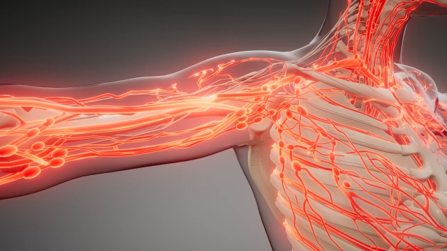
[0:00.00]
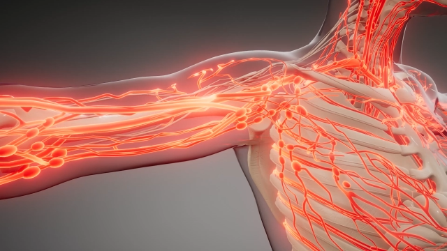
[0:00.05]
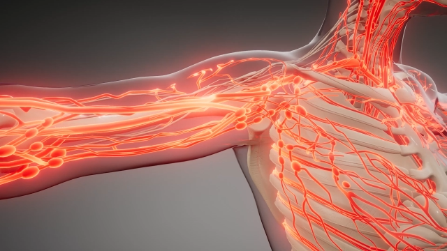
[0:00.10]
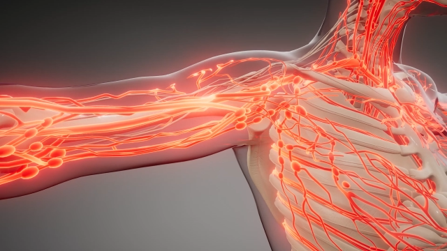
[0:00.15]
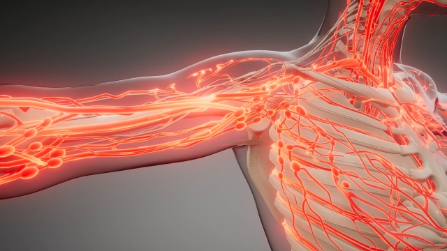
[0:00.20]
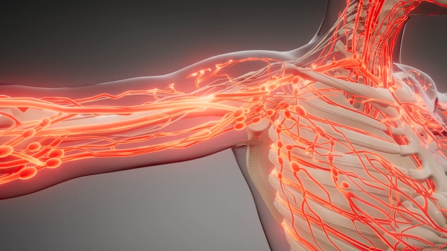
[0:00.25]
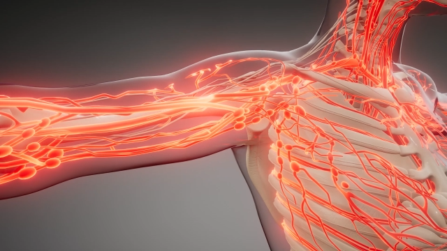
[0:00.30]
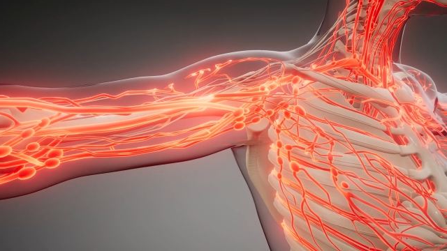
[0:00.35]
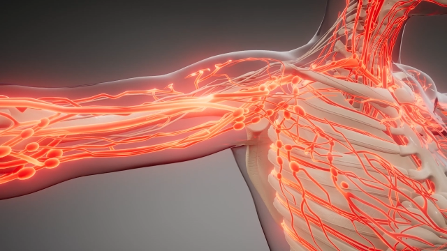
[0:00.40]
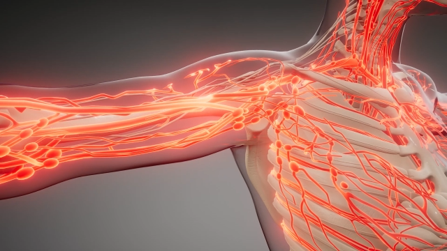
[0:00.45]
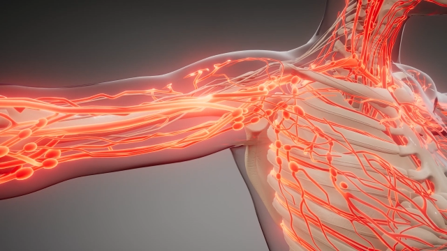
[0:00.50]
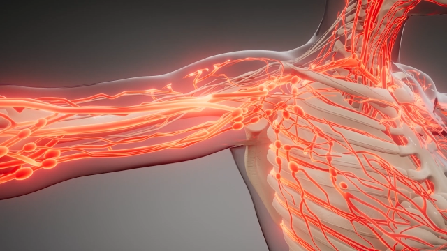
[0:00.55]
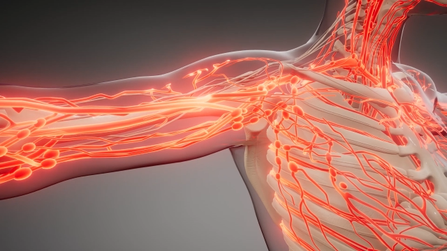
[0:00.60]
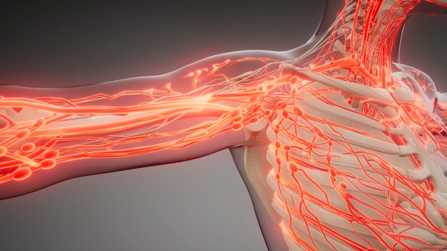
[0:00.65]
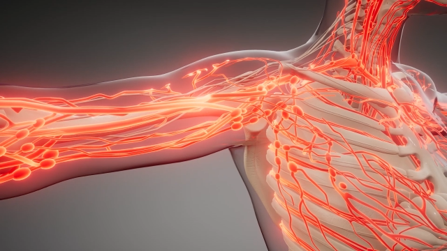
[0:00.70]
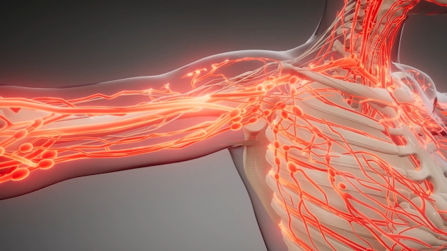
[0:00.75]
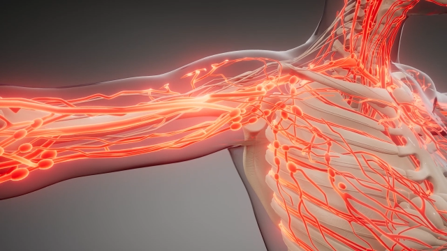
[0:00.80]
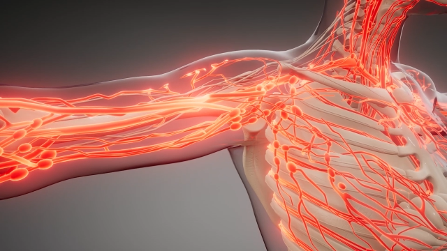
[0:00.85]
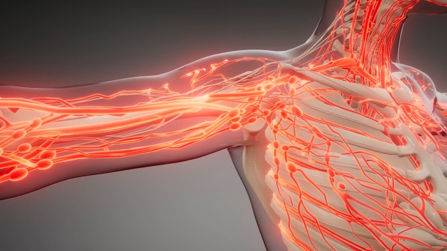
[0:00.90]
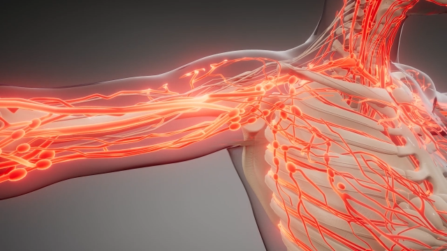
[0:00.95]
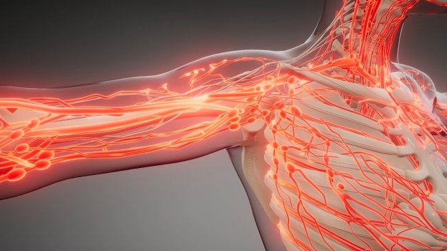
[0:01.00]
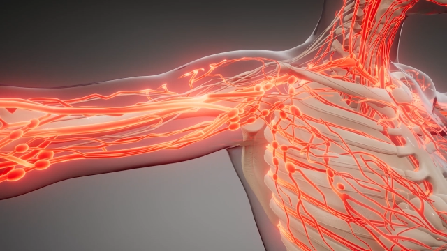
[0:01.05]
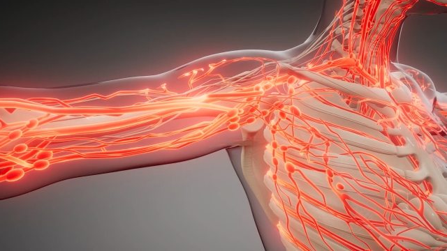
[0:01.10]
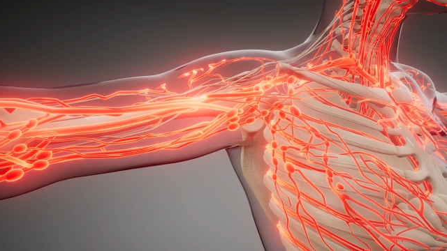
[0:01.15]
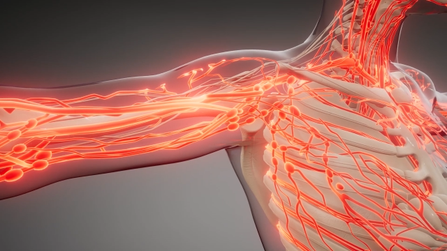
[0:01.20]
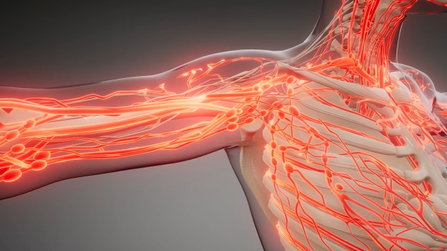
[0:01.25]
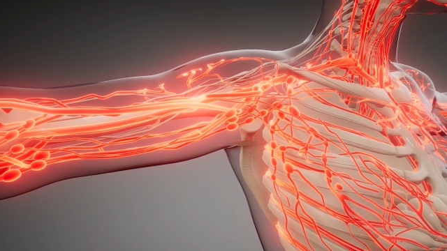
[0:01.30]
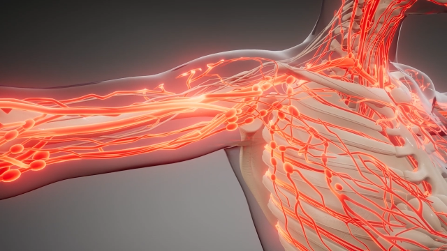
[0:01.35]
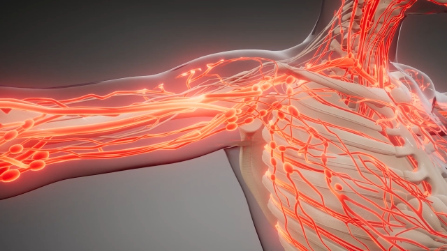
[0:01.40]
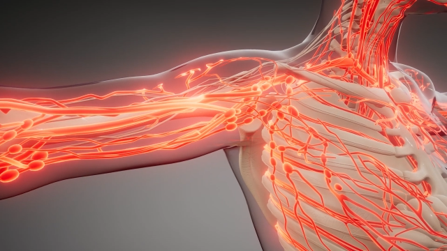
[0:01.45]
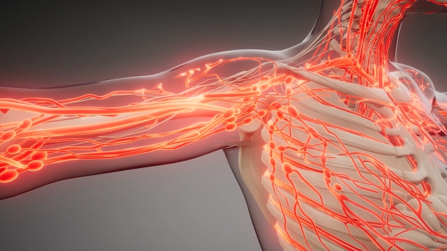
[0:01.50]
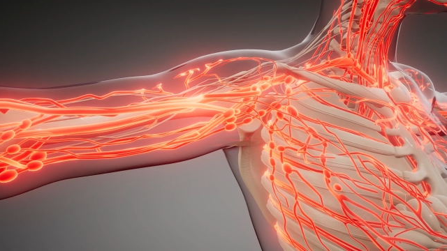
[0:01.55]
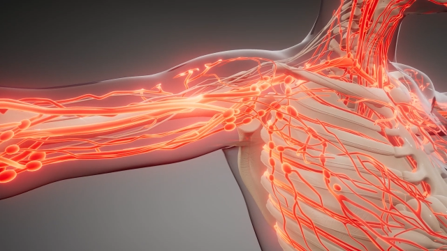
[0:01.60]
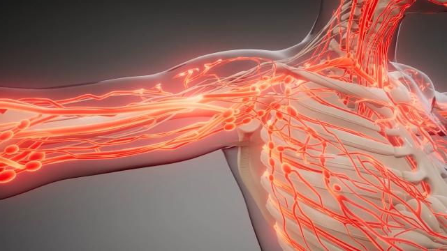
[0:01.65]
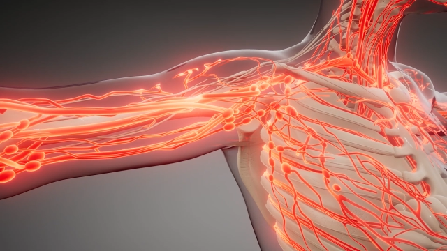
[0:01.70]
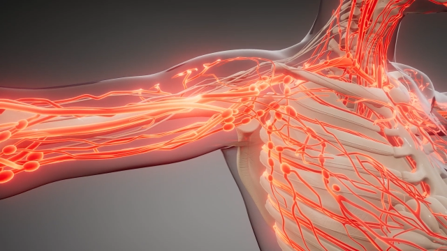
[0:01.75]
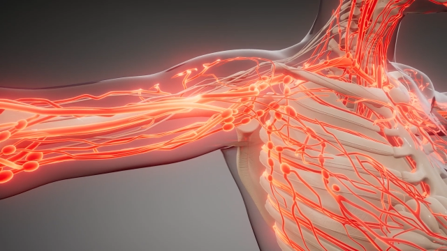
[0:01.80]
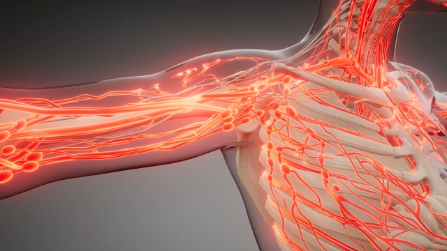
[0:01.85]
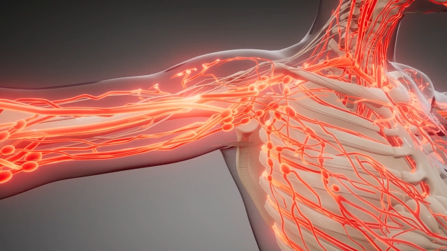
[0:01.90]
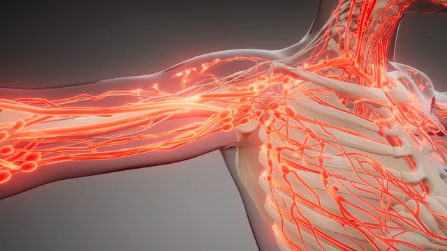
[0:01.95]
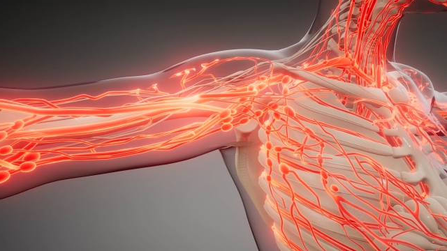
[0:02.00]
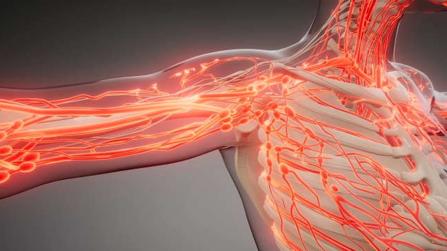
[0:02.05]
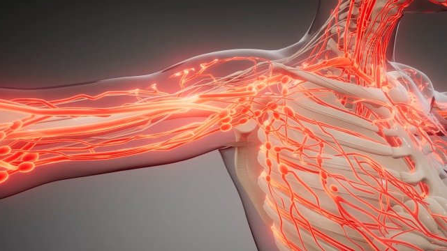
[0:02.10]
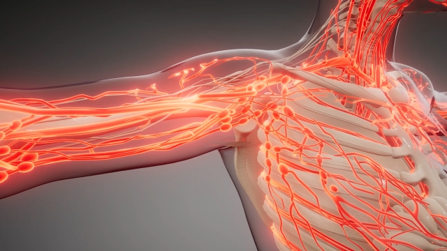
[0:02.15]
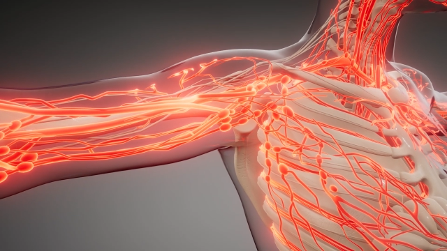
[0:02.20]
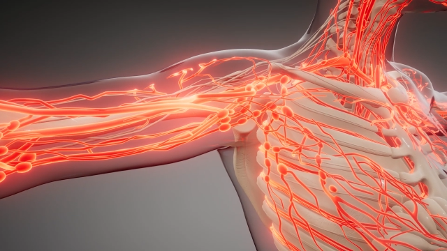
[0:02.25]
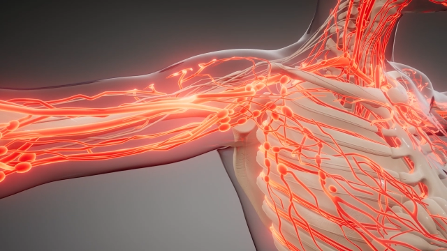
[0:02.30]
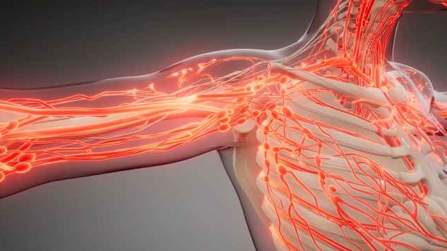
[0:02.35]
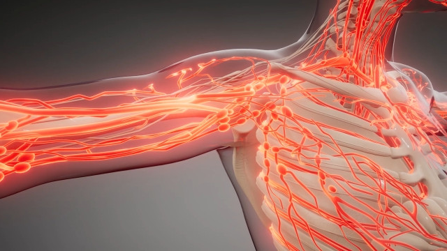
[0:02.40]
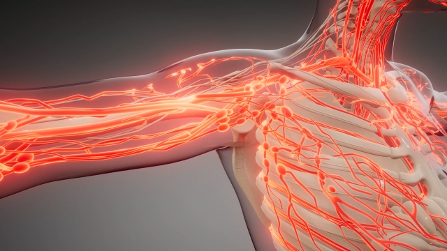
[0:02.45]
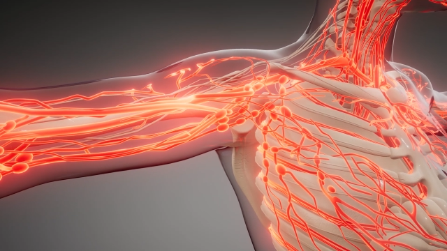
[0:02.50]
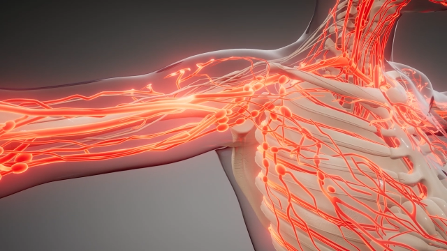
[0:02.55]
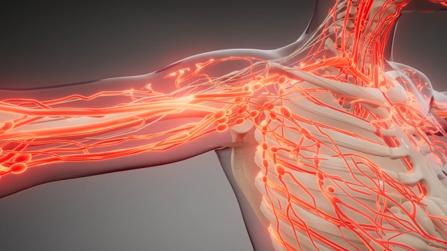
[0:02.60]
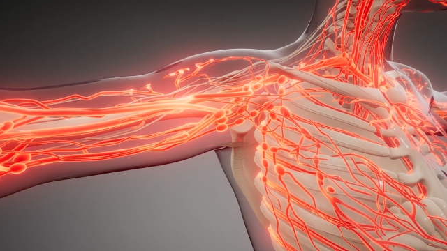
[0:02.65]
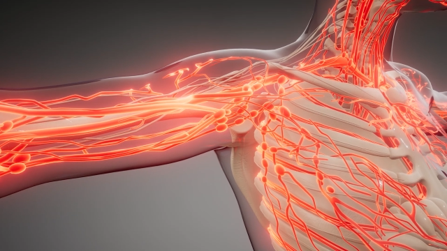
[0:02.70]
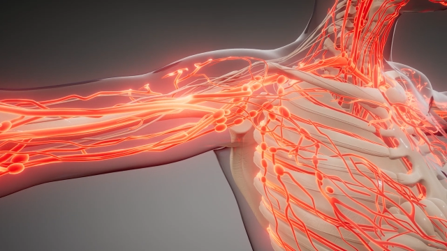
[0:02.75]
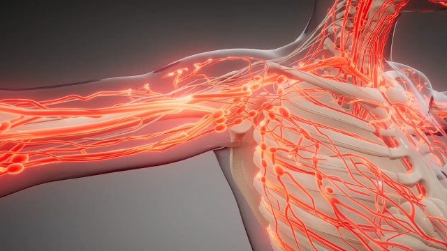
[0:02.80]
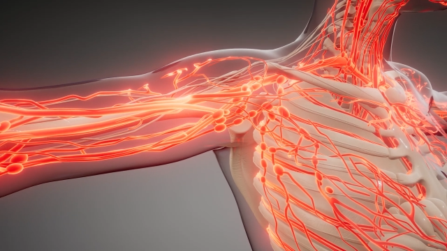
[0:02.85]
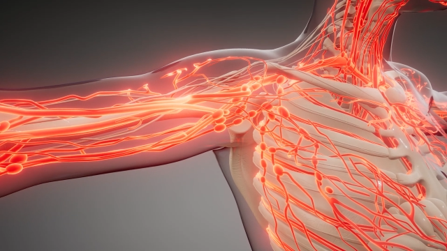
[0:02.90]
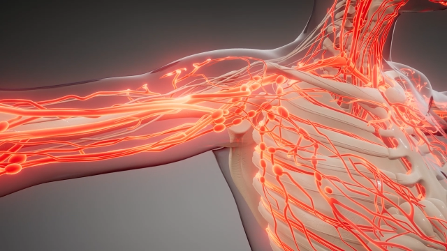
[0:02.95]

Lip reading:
No face is visible, so there are no lips to read.